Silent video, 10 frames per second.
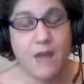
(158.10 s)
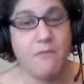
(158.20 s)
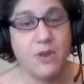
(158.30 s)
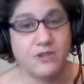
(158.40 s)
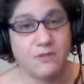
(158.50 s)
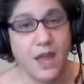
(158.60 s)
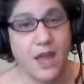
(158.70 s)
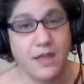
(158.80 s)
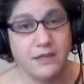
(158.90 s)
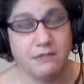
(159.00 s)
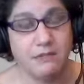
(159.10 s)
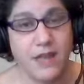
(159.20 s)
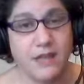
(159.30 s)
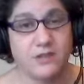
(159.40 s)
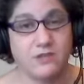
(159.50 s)
most of my ideal
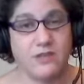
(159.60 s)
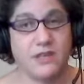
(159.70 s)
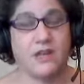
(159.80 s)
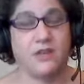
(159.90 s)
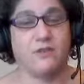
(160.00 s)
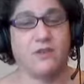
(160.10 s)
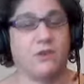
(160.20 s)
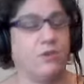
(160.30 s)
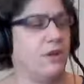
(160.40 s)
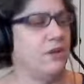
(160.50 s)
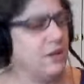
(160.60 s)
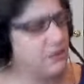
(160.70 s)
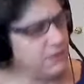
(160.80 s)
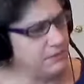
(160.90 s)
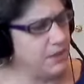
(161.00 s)
clients aren't sitting over there going,
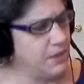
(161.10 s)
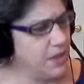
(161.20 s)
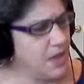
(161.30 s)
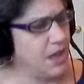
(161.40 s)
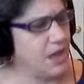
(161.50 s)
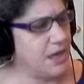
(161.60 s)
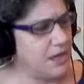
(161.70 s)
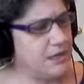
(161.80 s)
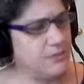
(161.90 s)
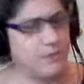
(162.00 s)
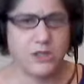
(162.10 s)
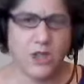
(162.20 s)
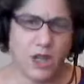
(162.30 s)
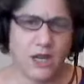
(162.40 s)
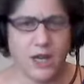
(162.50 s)
I need to be
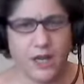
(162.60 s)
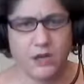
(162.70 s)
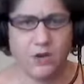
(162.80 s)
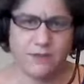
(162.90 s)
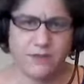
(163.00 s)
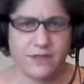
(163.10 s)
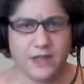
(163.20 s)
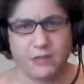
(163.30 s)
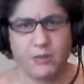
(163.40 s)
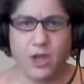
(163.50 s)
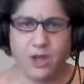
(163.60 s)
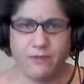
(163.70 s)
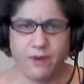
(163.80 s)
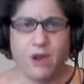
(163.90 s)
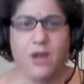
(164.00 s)
taught how to craft a sellable
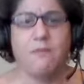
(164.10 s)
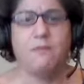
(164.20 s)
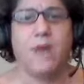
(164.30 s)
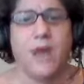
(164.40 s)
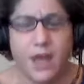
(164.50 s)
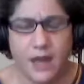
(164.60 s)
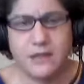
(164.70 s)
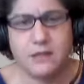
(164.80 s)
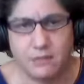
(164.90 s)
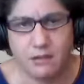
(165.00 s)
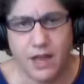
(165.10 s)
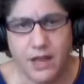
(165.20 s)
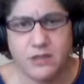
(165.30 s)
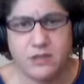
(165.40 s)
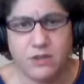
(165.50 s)
offer. My ideal
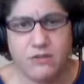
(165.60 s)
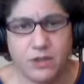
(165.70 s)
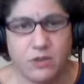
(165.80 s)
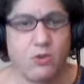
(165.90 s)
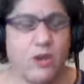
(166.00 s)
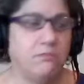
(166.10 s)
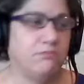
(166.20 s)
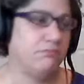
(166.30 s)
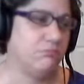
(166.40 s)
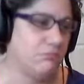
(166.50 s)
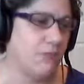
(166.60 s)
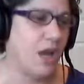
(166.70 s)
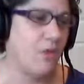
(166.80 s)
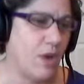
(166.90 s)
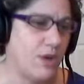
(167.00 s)
clients are over there going,
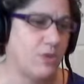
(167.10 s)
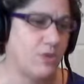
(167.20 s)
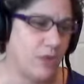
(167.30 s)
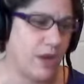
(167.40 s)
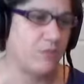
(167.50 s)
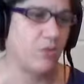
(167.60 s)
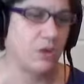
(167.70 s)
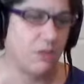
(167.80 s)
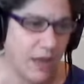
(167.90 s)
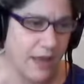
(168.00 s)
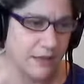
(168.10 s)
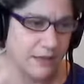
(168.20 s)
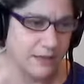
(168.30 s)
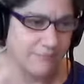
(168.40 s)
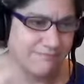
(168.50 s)
I want to attract more
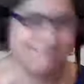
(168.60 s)
clients.